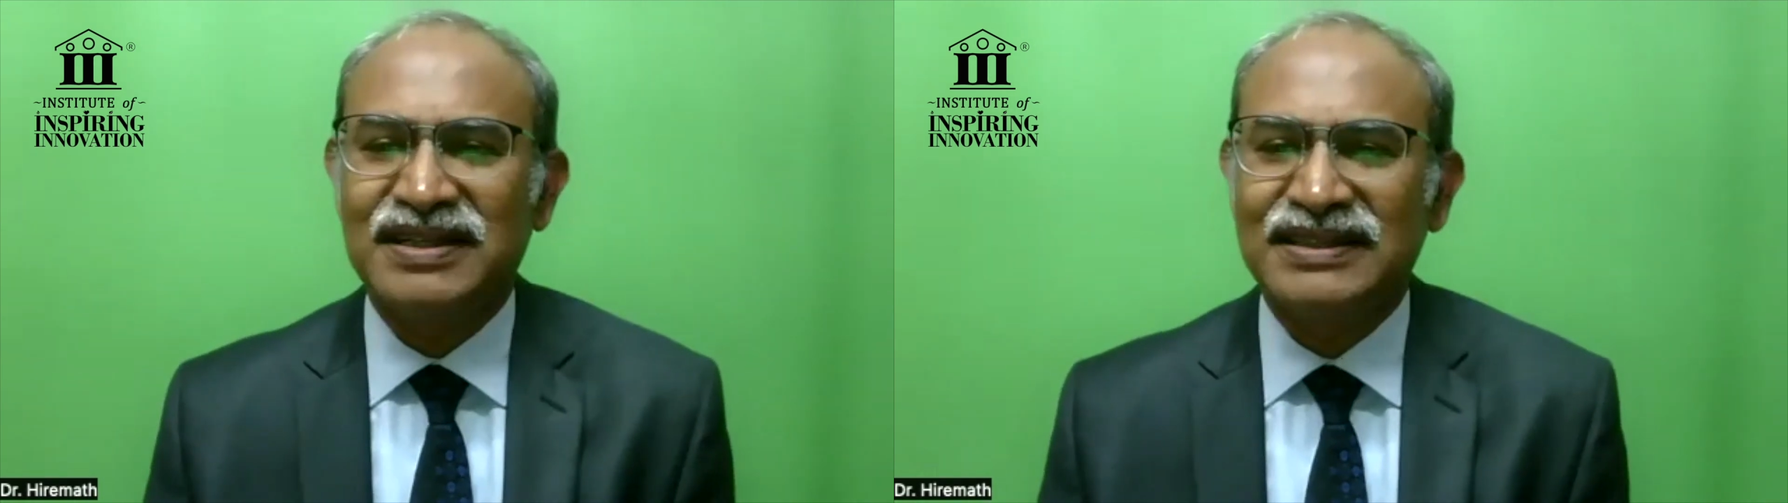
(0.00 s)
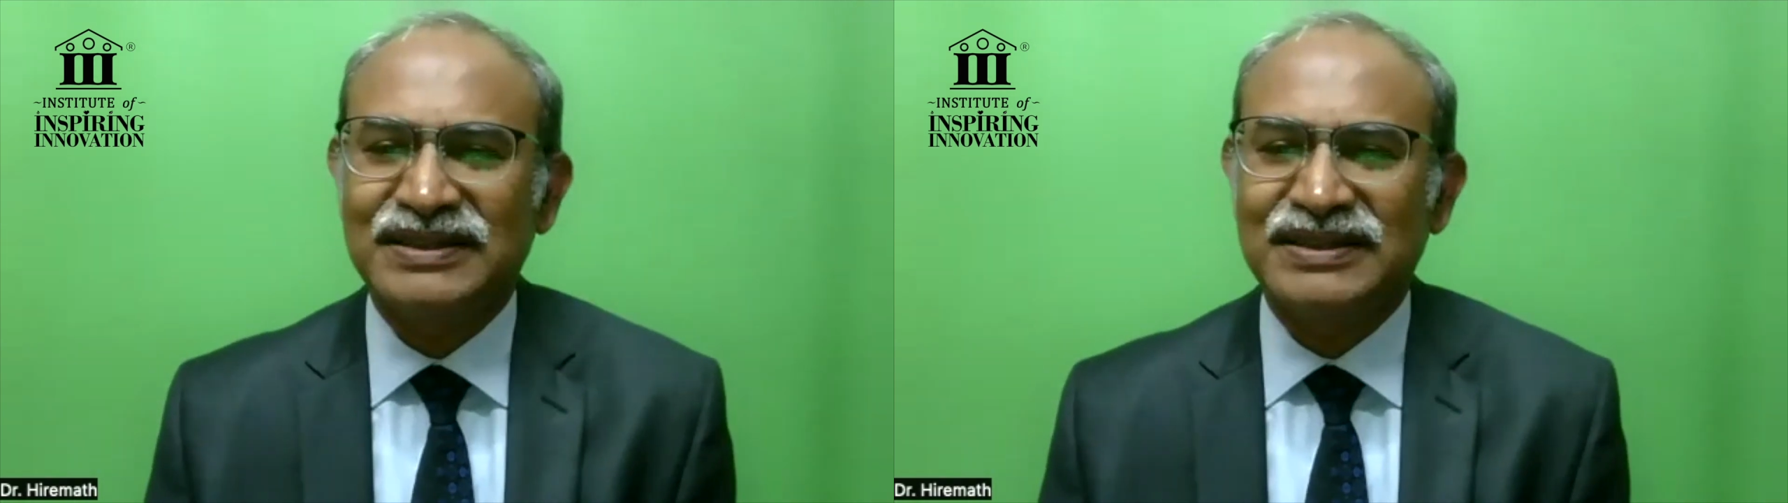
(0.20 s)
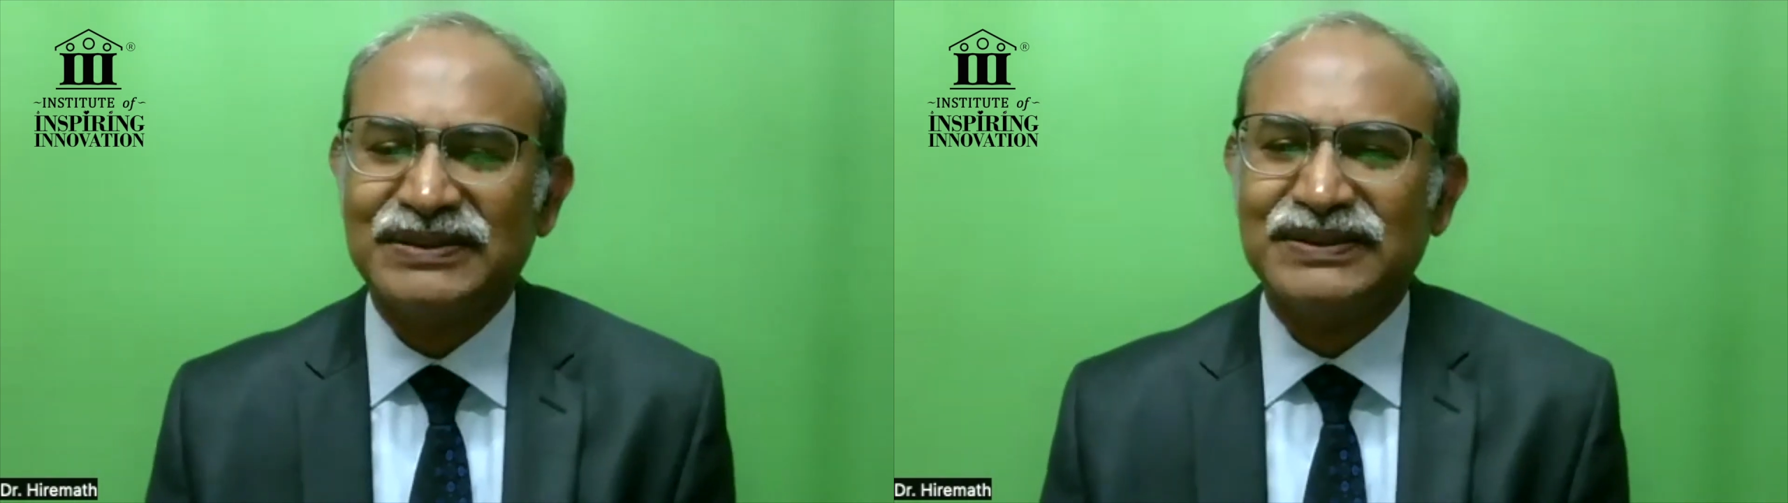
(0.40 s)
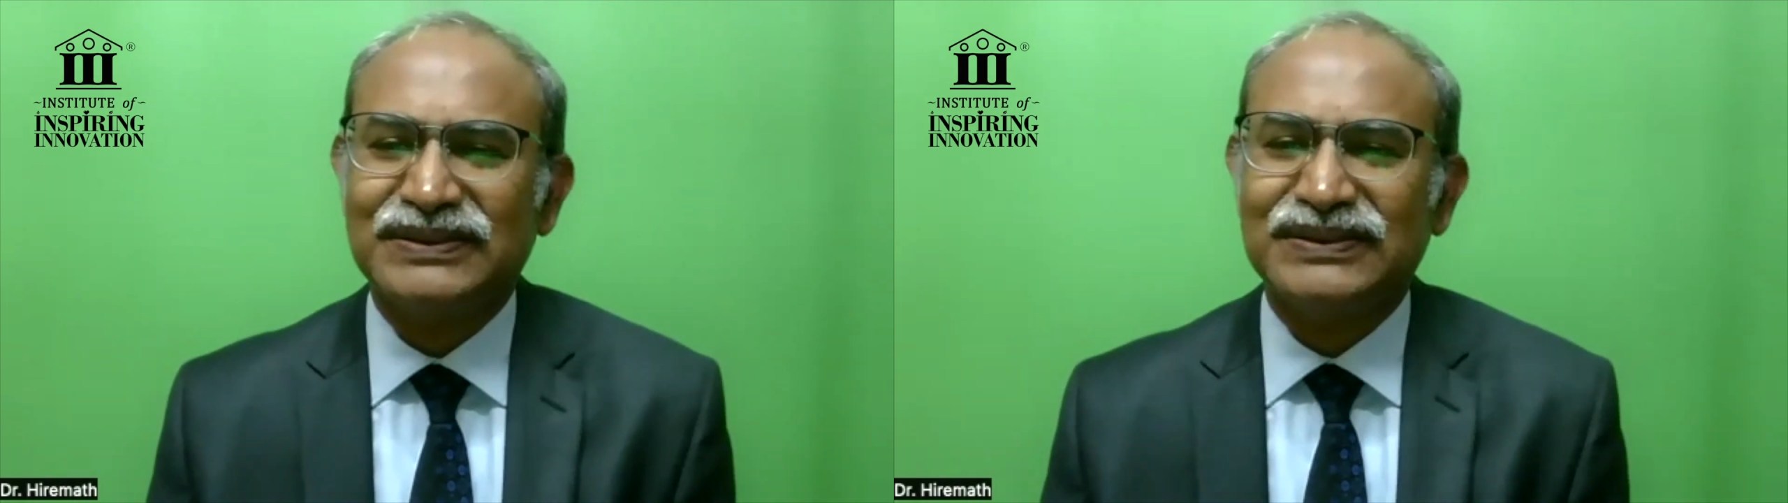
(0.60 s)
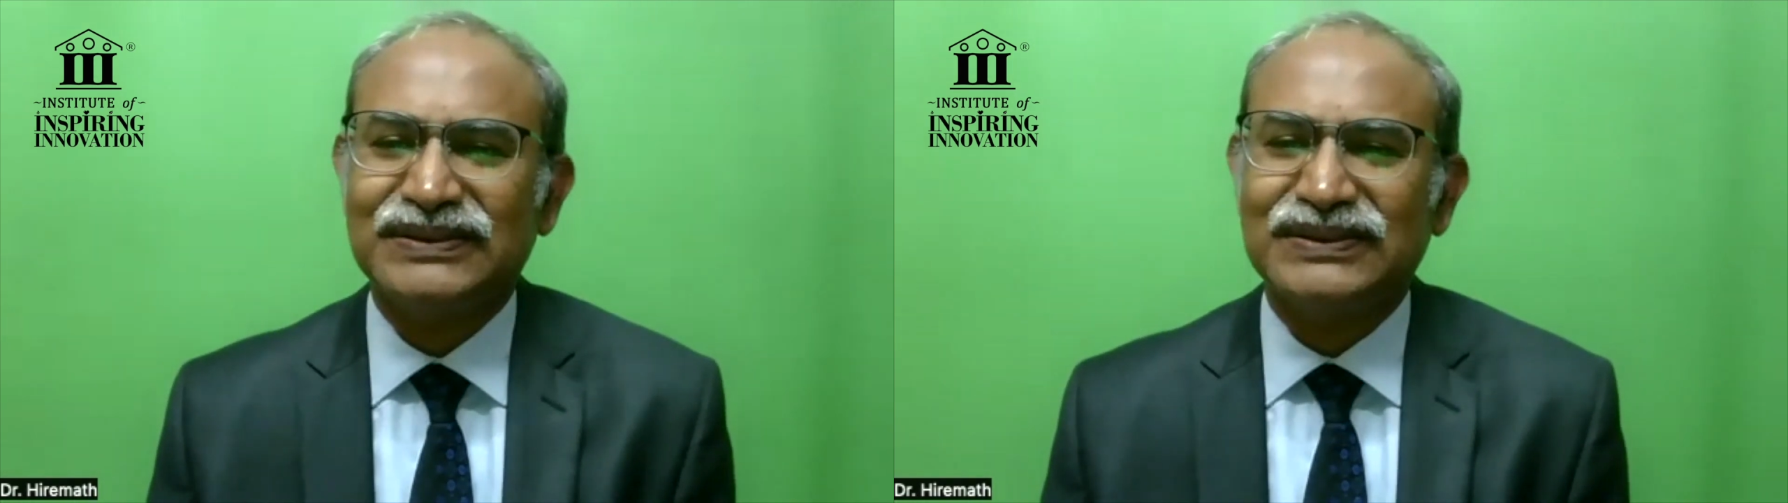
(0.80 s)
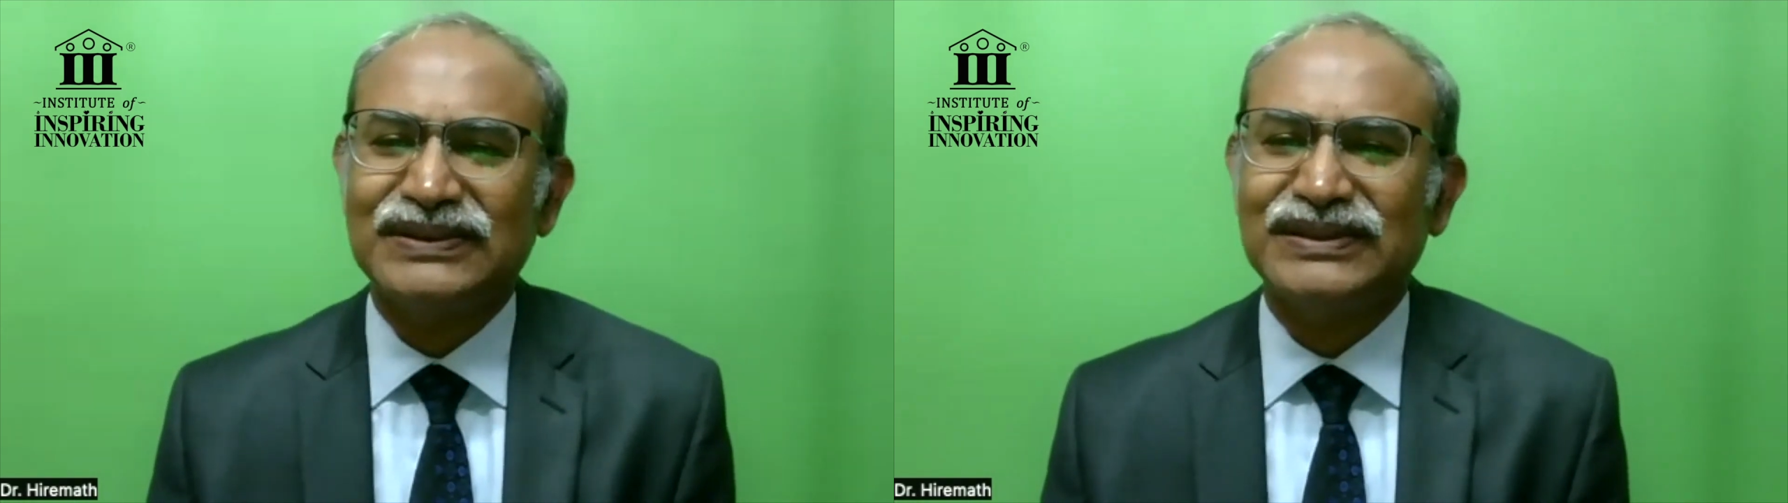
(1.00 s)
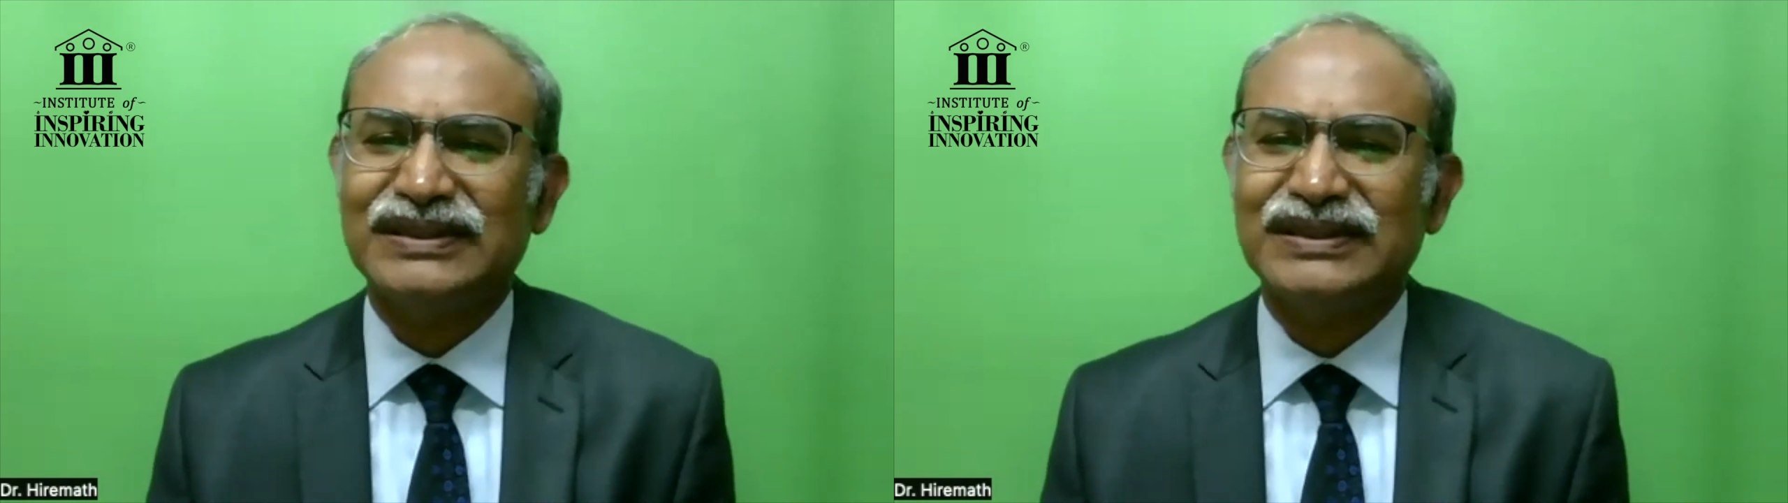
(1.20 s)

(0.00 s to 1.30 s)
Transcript: So